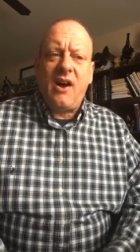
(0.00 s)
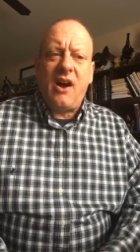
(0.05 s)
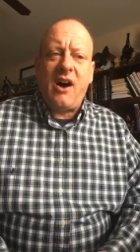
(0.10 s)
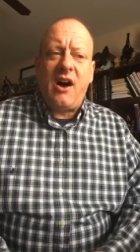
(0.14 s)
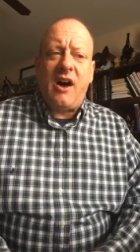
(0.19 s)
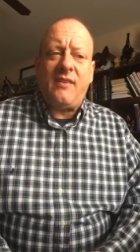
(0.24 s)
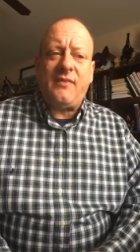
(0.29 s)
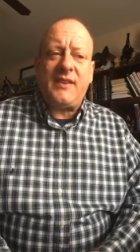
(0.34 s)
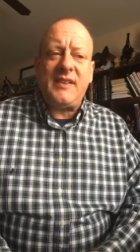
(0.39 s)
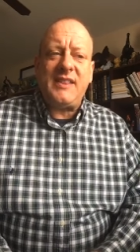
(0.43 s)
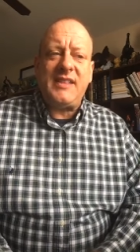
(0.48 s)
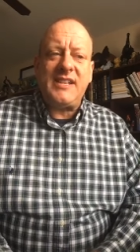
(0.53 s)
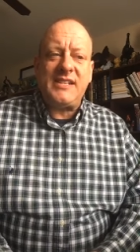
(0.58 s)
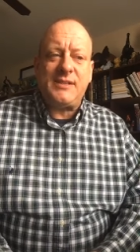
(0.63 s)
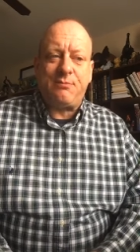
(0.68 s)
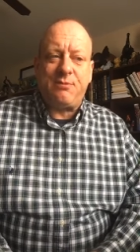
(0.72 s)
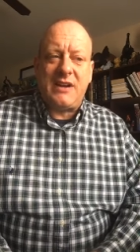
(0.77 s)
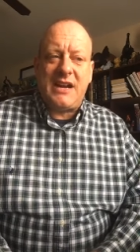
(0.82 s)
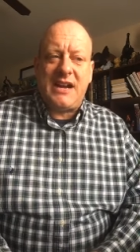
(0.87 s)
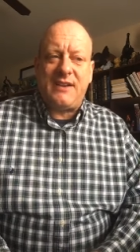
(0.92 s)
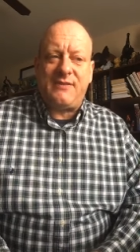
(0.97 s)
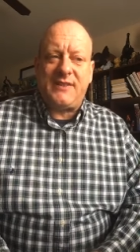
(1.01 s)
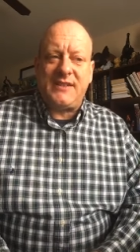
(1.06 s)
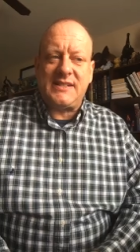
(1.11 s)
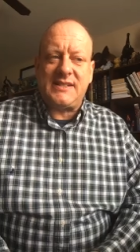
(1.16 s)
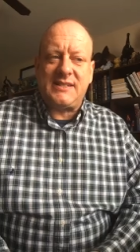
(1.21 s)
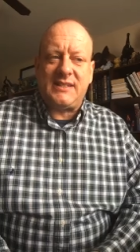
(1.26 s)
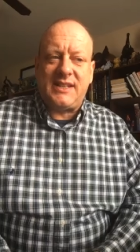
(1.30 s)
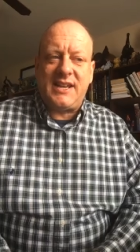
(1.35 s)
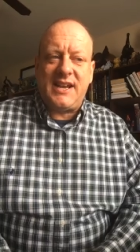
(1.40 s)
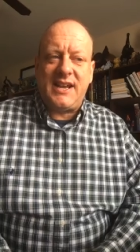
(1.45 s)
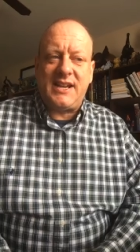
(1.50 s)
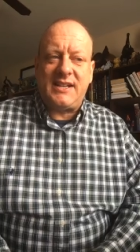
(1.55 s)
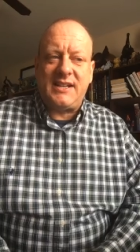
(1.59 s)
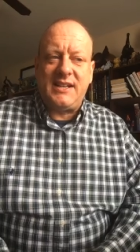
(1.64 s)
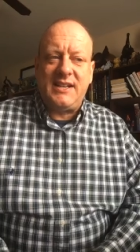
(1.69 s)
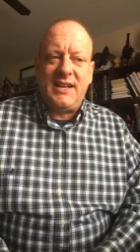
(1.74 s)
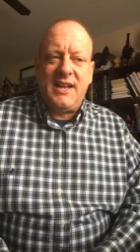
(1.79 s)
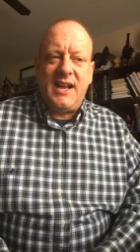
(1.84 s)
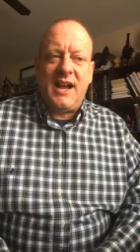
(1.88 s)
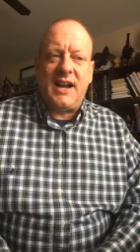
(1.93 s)
Often these prophets led
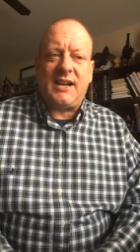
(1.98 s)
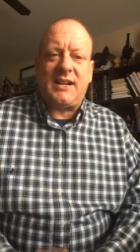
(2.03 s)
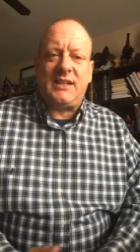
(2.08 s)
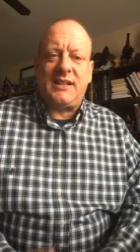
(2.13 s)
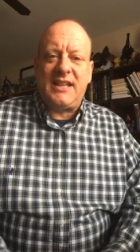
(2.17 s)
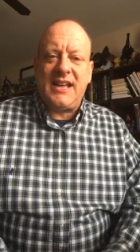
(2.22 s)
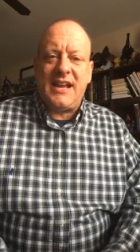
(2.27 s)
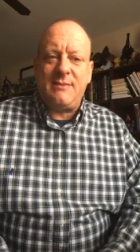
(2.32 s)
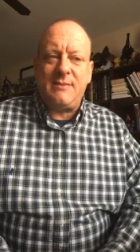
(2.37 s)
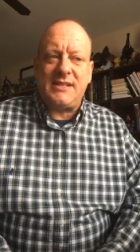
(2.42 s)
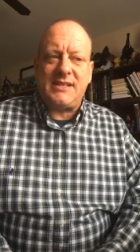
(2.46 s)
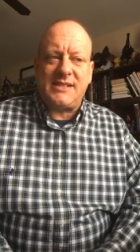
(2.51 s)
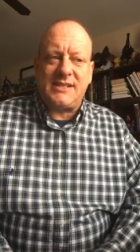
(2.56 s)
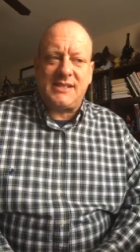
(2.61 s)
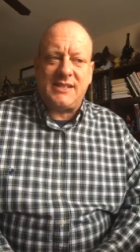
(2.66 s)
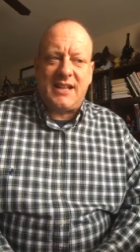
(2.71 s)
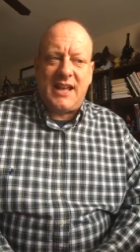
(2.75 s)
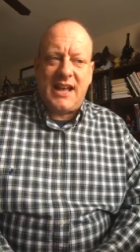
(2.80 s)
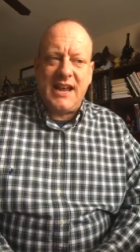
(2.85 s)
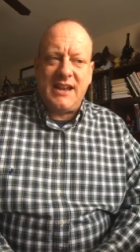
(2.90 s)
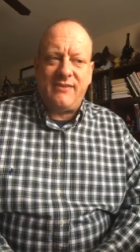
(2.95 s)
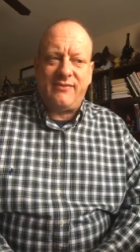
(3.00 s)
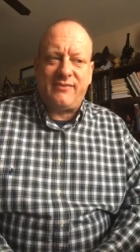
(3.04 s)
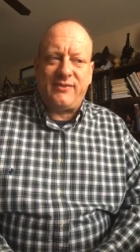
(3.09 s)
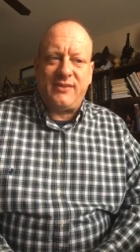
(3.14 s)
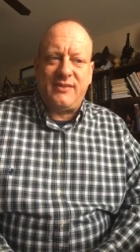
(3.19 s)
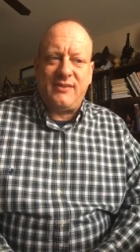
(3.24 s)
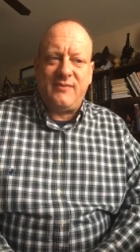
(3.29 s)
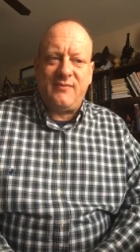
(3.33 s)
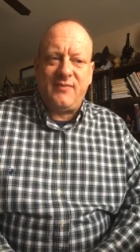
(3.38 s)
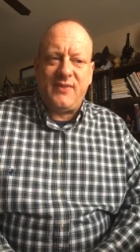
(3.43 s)
a calamitous life.